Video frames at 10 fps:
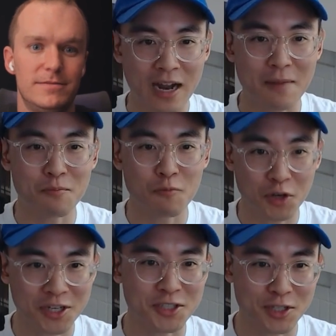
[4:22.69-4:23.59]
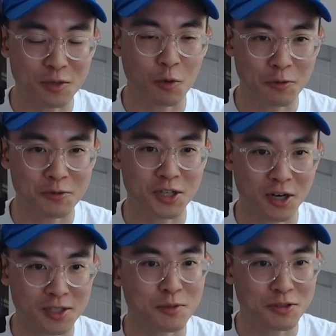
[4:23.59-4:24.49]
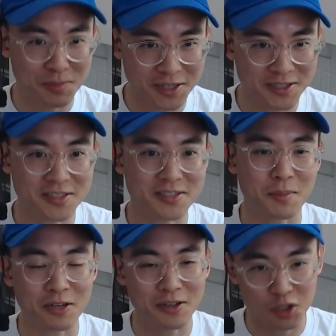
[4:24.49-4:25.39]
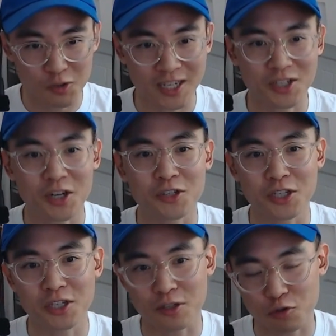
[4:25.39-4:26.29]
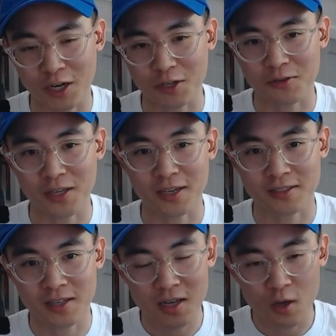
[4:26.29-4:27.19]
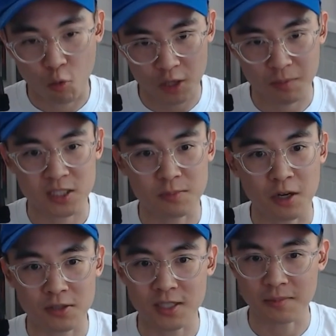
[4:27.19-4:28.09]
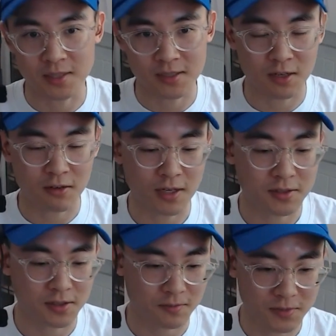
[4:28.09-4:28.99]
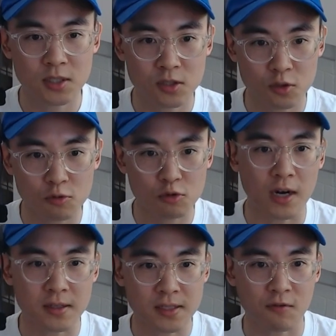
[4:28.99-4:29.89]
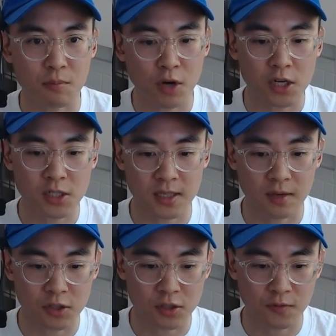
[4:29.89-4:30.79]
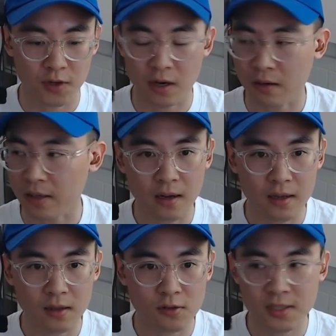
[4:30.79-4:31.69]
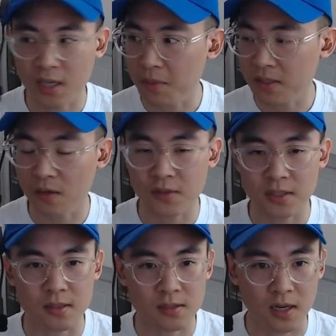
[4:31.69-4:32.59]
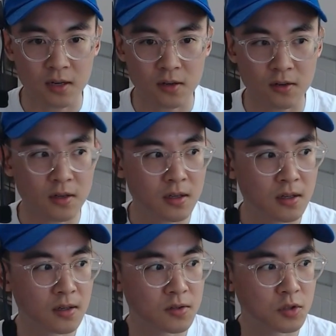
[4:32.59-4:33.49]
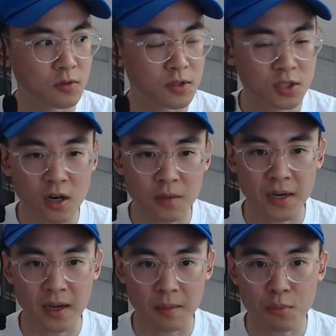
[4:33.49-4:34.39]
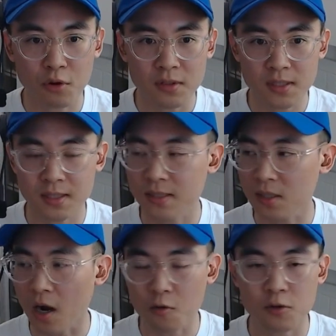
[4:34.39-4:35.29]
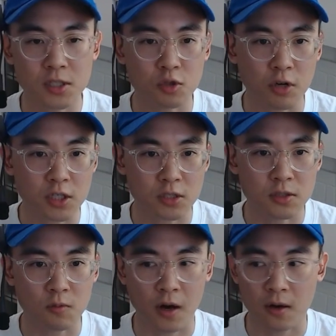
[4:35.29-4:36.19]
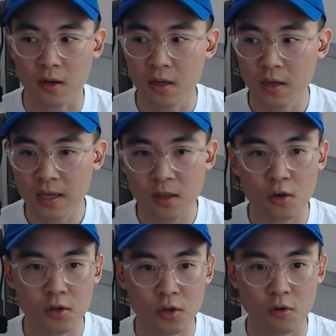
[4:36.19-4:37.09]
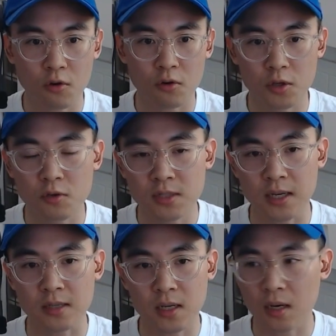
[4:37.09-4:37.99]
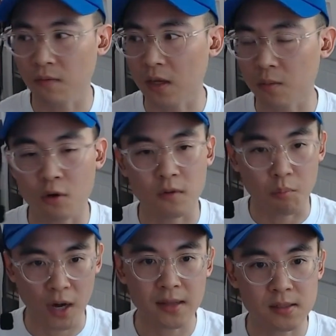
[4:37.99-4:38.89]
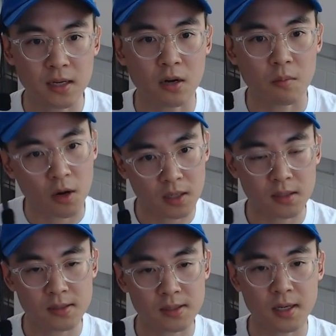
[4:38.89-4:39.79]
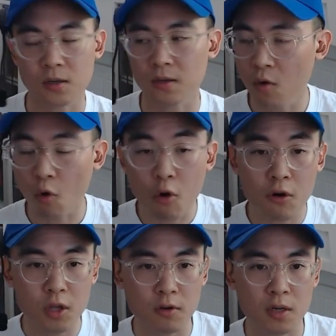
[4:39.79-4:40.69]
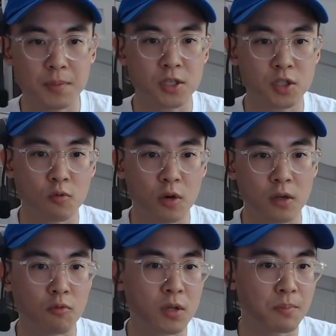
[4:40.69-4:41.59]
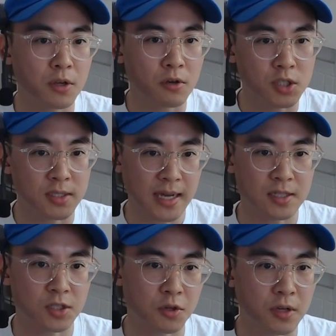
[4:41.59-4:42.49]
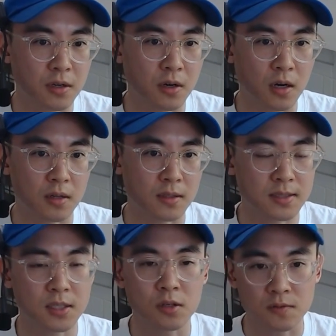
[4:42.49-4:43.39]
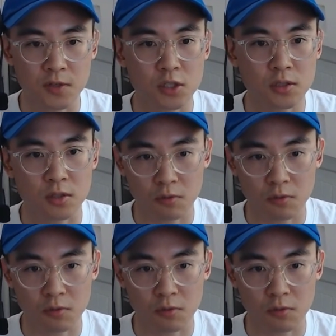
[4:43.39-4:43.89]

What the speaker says: I'm really interested in working with startups mostly because it's about like new technology, they're trying new things, work much smaller teams, etc. Right? So just through trying these different projects, I eventually figure out like I either sell myself as a designer to a startup and I'm pulled into these awkward situations where either you're used as kind of like more of a brand designer, marketing designer, or you're in a position where you're really purely just executing on the CEO's visions.